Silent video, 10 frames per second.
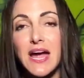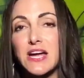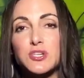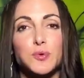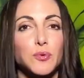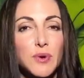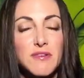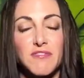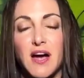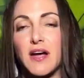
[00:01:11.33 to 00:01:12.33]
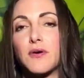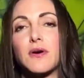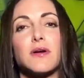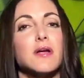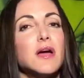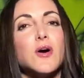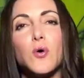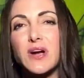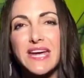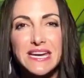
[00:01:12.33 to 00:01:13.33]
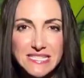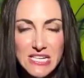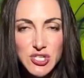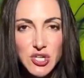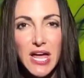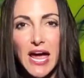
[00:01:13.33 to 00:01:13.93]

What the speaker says: and do a refi or get additional